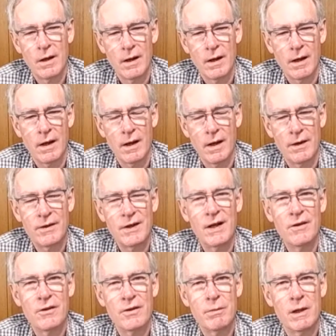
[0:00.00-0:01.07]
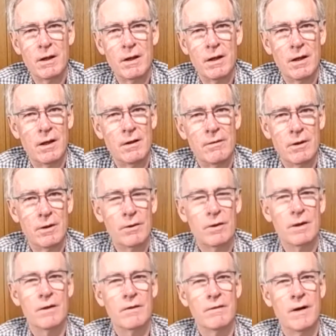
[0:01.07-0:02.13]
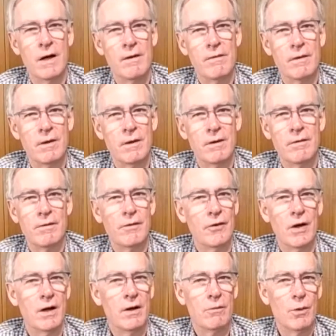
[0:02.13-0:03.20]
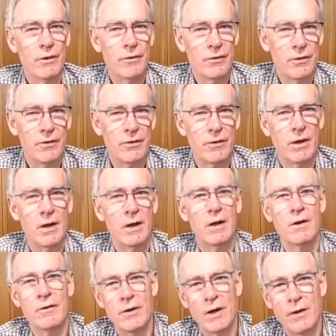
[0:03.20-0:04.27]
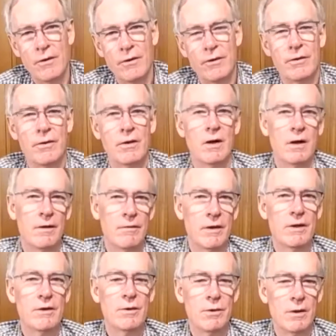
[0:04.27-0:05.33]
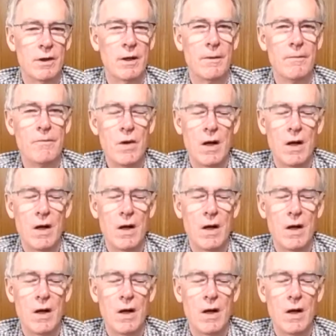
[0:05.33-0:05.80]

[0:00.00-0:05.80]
It tends to be a little overlooked in favour of, say, Western Australia, South Australia, Victoria,